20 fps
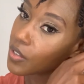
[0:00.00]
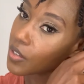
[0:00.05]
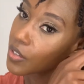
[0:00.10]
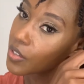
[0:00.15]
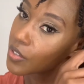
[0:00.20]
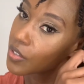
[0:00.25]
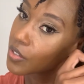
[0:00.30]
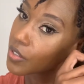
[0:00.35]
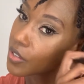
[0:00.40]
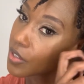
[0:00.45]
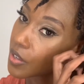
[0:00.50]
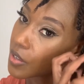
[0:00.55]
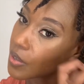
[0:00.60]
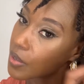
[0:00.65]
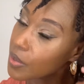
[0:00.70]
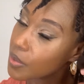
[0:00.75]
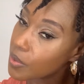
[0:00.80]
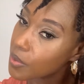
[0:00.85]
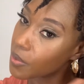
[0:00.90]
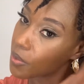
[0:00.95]

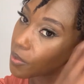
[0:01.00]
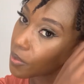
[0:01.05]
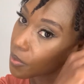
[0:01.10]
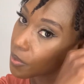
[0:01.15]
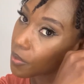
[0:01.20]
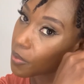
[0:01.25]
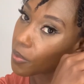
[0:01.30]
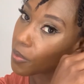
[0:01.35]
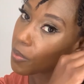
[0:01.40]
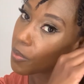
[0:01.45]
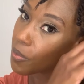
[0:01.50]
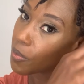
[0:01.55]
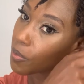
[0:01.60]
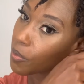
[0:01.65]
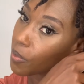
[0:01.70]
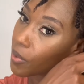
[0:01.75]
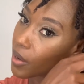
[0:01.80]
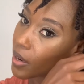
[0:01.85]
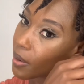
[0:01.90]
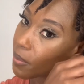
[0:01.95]
So
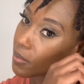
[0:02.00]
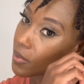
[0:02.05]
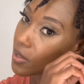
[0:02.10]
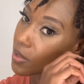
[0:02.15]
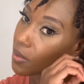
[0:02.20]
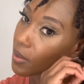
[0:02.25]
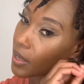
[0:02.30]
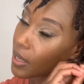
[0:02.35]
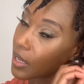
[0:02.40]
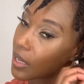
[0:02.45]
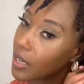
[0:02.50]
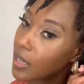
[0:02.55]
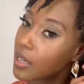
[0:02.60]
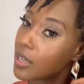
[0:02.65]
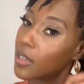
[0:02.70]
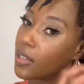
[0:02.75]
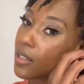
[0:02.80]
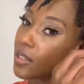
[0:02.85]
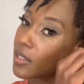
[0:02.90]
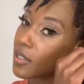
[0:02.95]
what I'm doing
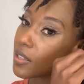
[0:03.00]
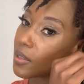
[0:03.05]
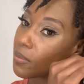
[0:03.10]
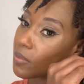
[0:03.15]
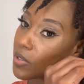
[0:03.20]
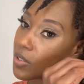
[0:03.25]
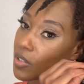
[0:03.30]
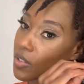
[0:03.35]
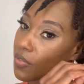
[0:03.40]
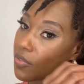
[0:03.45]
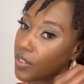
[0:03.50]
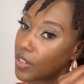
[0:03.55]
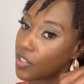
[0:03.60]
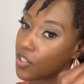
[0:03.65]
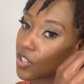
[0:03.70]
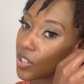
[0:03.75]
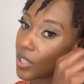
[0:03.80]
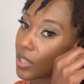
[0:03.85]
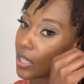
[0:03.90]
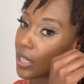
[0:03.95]
is I'm just
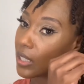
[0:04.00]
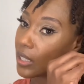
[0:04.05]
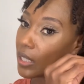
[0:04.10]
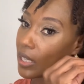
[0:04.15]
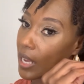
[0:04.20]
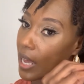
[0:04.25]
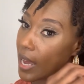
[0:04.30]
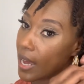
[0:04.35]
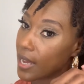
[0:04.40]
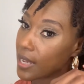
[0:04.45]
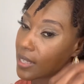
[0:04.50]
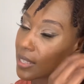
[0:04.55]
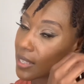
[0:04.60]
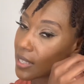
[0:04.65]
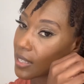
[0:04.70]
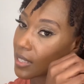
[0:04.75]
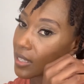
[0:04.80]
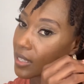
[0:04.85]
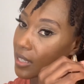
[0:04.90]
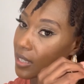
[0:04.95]
finishing the
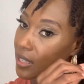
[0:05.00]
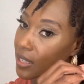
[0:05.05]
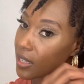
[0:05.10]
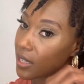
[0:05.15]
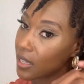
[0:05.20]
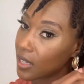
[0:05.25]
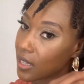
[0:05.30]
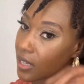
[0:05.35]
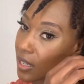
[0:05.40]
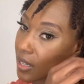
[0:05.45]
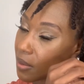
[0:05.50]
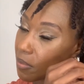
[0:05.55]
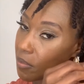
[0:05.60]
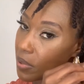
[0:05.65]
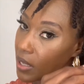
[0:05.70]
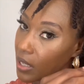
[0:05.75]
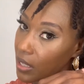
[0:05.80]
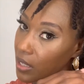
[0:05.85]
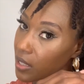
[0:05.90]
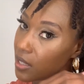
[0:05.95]
last
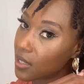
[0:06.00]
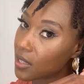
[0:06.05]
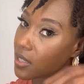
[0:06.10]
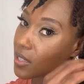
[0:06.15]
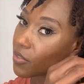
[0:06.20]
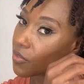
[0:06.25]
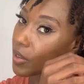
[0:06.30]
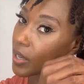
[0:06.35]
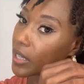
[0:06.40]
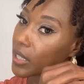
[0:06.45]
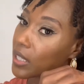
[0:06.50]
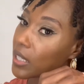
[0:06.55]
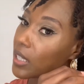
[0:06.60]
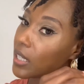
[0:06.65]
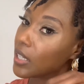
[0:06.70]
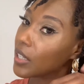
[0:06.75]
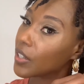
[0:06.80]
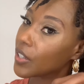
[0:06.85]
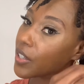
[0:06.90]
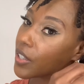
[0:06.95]
piece right
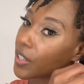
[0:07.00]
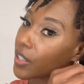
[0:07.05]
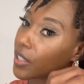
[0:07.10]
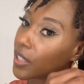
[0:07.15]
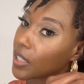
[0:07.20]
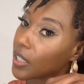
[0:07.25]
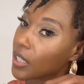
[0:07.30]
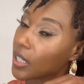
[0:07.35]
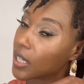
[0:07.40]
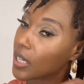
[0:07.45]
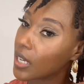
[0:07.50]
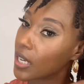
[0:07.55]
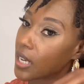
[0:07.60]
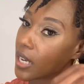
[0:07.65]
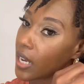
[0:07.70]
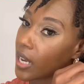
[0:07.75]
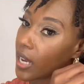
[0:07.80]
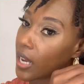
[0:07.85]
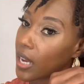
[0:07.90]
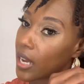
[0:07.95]
here.
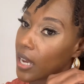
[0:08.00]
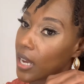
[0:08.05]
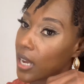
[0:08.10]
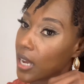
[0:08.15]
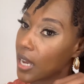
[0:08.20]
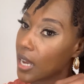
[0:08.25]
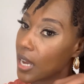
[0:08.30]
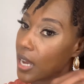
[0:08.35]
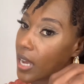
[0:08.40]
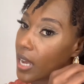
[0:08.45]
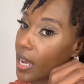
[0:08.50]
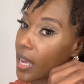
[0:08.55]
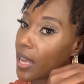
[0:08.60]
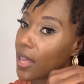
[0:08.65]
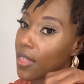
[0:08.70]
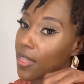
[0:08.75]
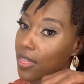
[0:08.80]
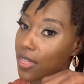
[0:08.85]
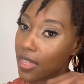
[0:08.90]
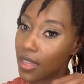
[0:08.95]

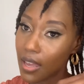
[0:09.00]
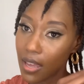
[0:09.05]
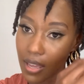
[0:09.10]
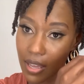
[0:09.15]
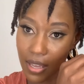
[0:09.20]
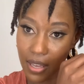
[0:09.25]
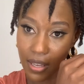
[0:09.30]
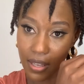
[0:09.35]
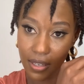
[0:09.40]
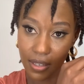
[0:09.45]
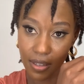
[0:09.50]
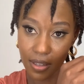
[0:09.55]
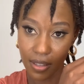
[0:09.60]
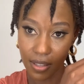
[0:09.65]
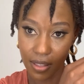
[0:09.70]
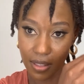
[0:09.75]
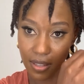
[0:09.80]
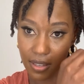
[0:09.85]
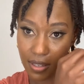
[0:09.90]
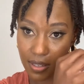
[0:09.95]
And then
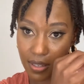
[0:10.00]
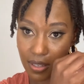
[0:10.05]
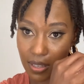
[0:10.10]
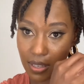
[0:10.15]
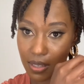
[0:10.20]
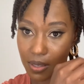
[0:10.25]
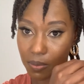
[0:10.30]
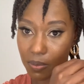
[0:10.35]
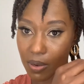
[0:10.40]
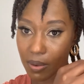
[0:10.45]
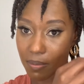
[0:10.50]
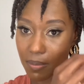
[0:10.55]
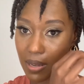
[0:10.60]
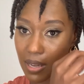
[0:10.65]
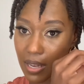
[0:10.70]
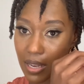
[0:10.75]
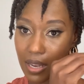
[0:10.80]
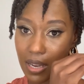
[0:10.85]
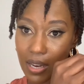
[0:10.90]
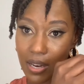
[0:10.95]
this is what my
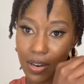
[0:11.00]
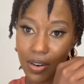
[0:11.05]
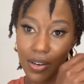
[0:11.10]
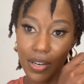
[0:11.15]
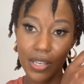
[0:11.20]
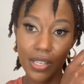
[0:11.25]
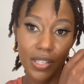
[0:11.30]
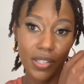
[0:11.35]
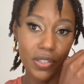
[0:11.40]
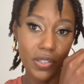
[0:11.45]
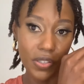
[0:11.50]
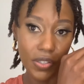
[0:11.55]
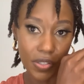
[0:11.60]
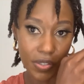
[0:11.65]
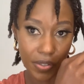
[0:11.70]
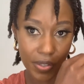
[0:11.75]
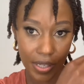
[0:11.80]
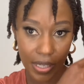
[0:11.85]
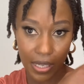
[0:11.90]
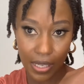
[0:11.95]
hair is
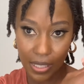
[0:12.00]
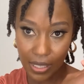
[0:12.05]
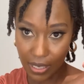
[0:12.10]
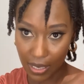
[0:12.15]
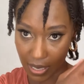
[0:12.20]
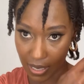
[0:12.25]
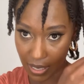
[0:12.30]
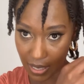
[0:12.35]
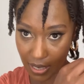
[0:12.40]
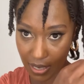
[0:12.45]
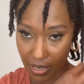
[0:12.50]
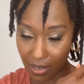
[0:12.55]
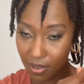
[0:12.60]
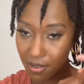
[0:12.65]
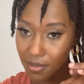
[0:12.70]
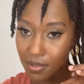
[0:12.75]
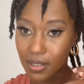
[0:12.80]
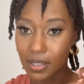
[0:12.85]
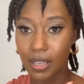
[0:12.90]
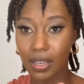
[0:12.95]
looking like. I
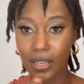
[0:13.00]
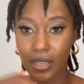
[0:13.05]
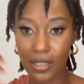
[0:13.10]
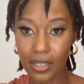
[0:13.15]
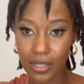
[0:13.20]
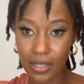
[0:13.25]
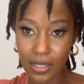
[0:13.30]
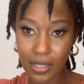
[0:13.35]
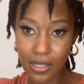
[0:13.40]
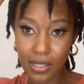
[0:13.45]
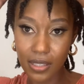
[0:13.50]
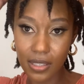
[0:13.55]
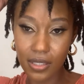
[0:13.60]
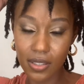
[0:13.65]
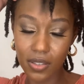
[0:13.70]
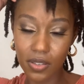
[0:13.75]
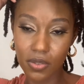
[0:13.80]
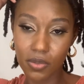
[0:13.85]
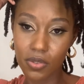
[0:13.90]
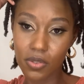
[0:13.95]
know it doesn't look
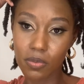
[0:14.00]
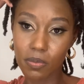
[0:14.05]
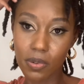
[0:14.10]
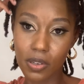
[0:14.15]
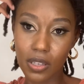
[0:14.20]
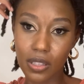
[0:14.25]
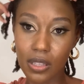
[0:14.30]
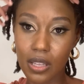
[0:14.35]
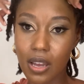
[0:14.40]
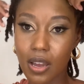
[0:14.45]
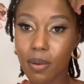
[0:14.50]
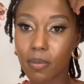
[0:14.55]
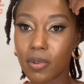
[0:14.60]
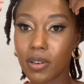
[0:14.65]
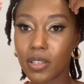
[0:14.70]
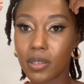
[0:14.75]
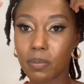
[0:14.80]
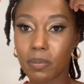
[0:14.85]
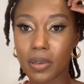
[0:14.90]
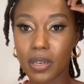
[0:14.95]
too super
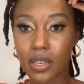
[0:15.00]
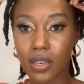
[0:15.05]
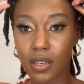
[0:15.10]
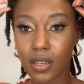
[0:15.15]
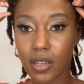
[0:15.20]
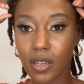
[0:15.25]
glamorous, but